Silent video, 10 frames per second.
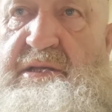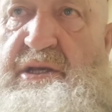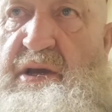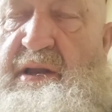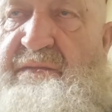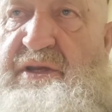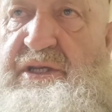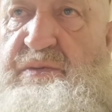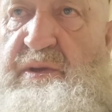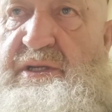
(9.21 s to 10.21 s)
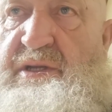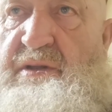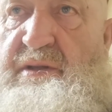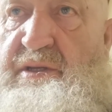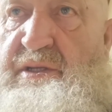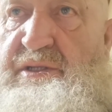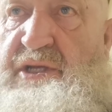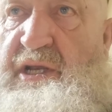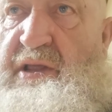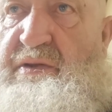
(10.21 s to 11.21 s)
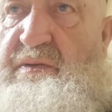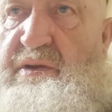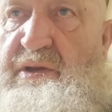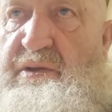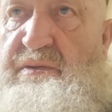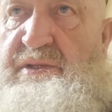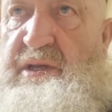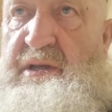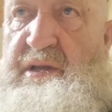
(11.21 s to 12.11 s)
So, and I've just switched on, just checking through the news.